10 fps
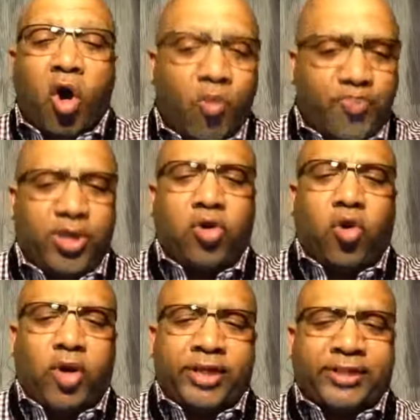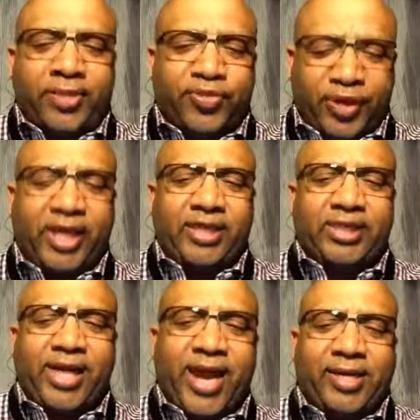opioids, and
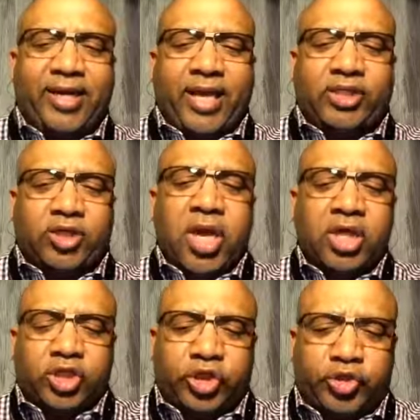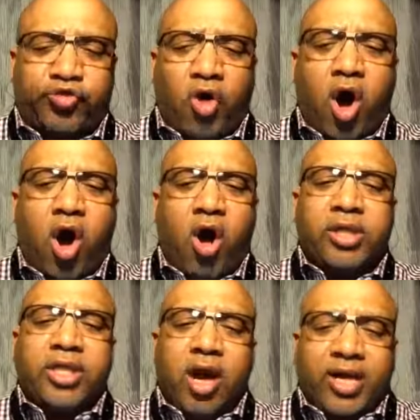things of that nature.
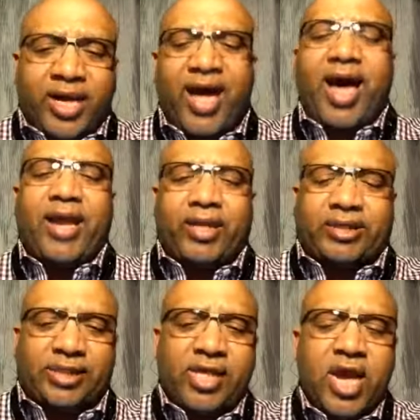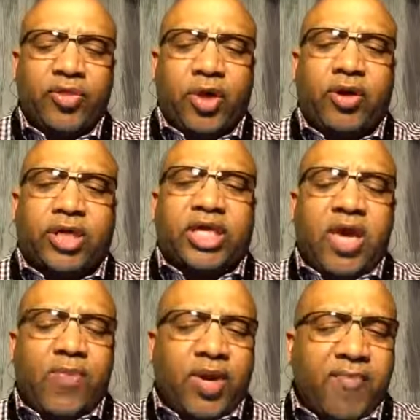Strong narcotics that are
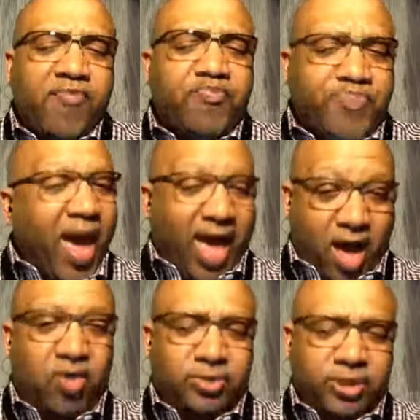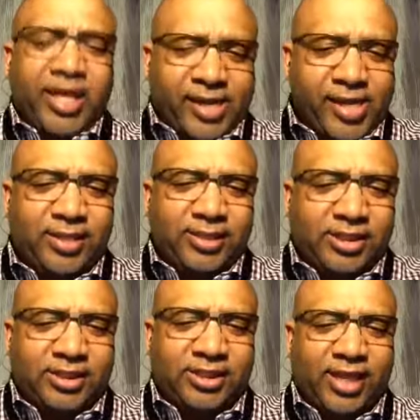keeping them bound
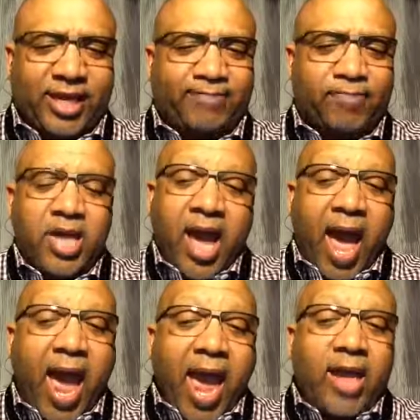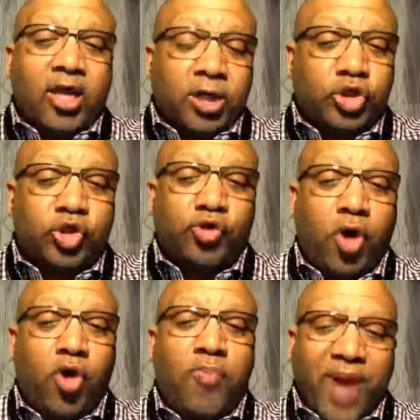into sin and
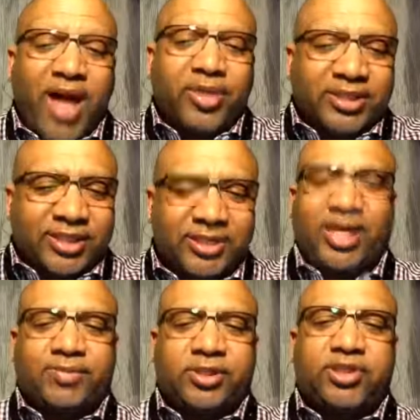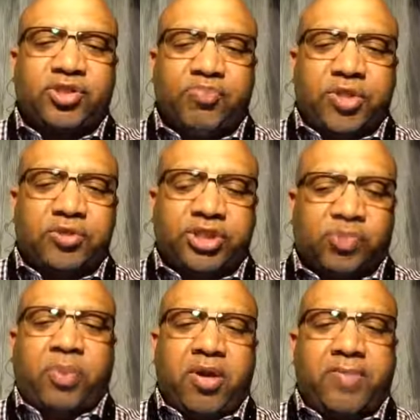controlled by the substance abuse
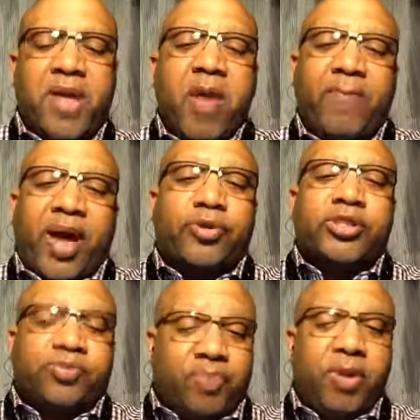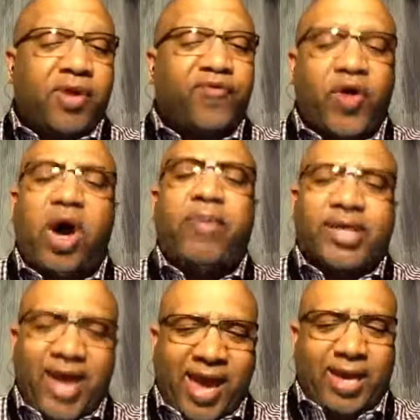spirit, by the spirit of
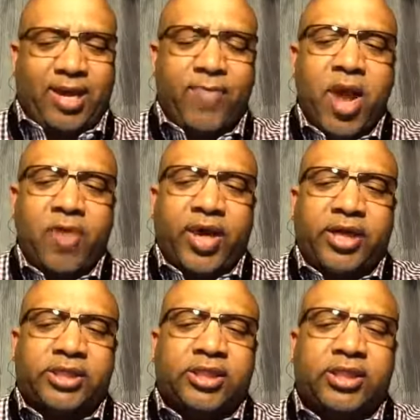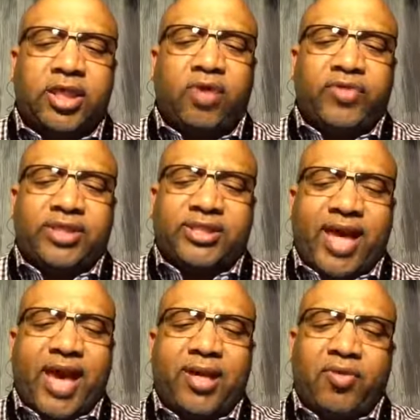pharmakeia that is still
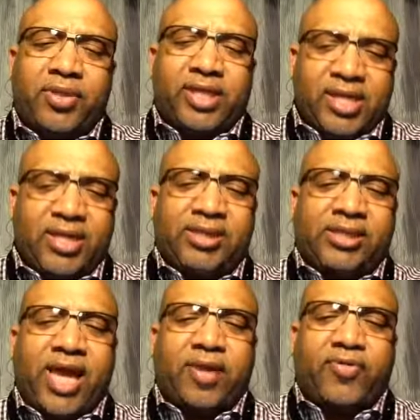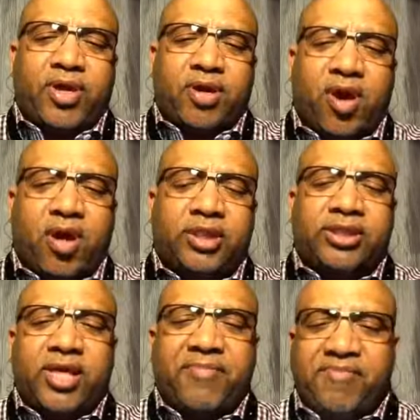residing on the inside of their
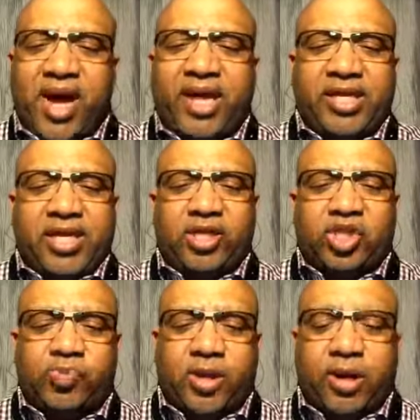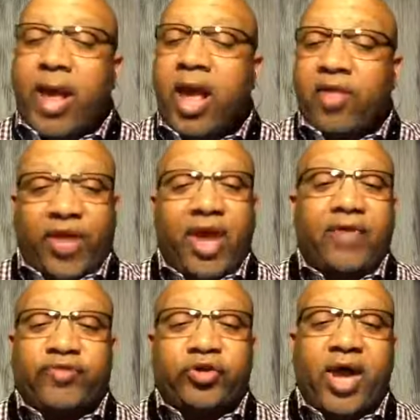hearts, their mind, and their spirit. They
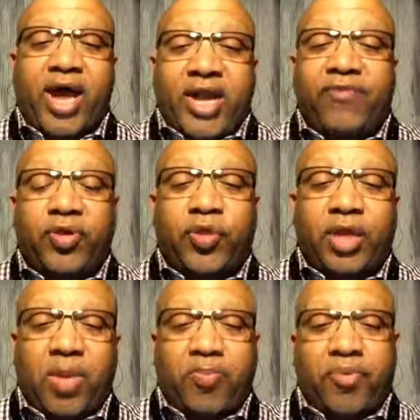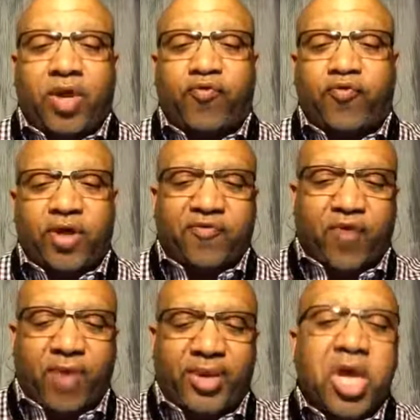have tried everything to break free
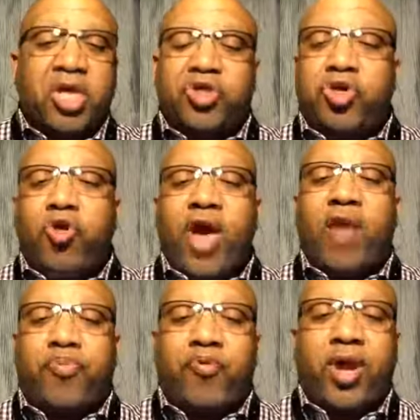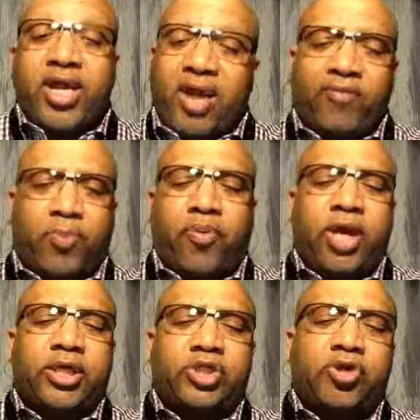from it. You have prayed every
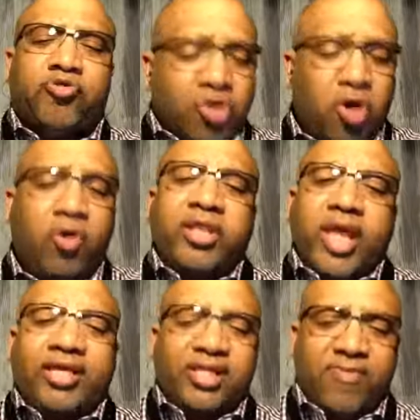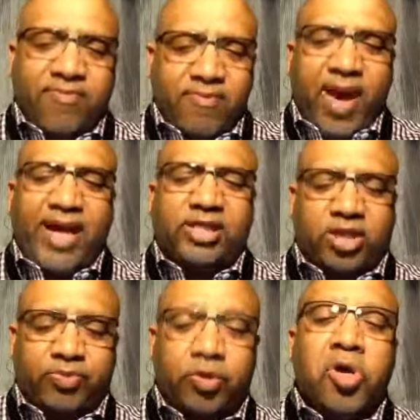prayer that you know that is
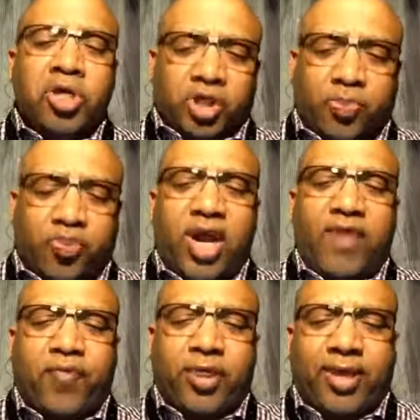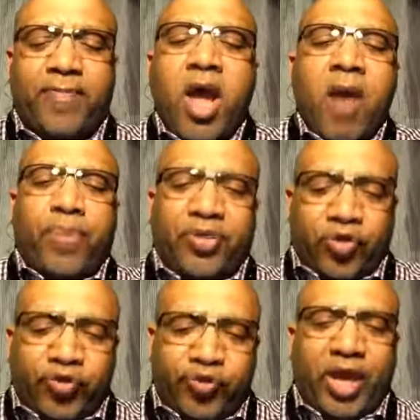imaginable to pray for them. But
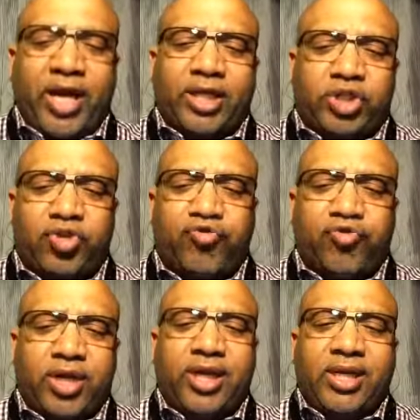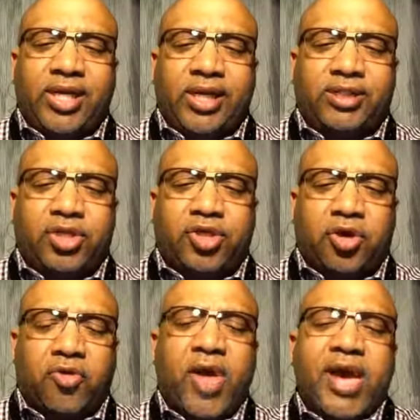the thing that you really need to
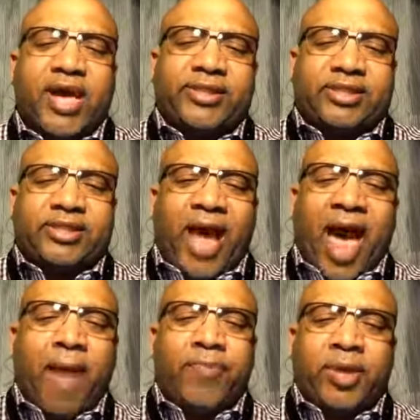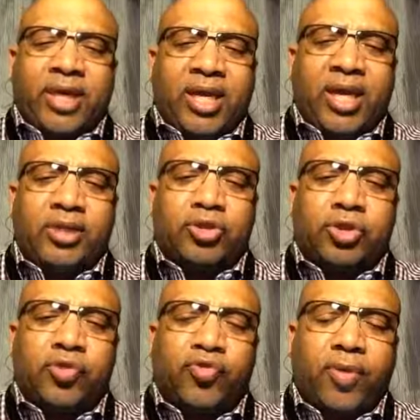do is tap
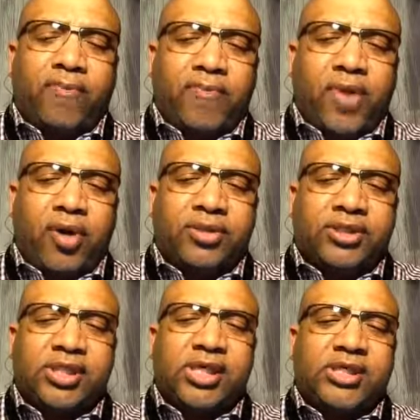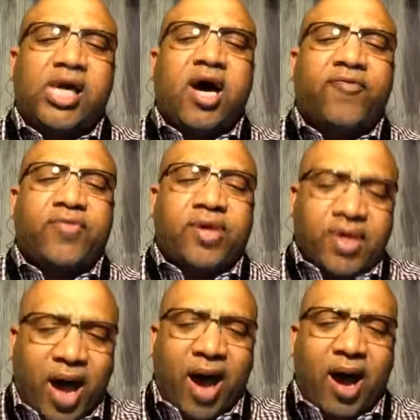into the mercies of
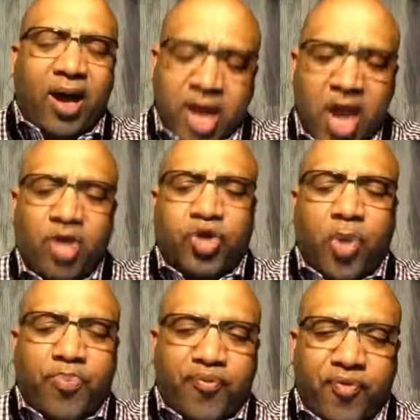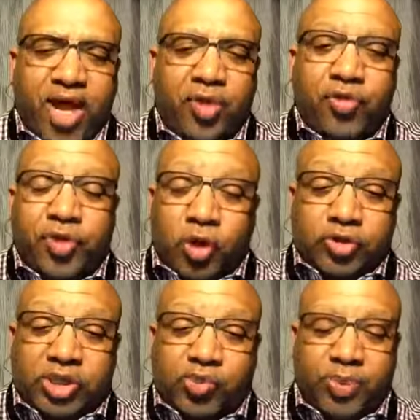God to break
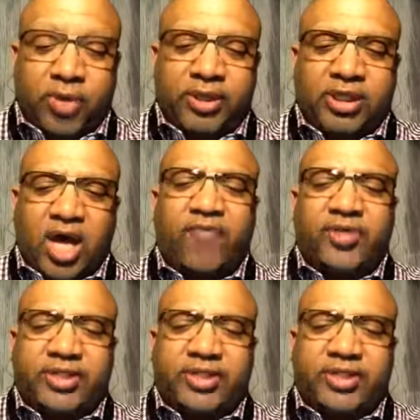those spirits of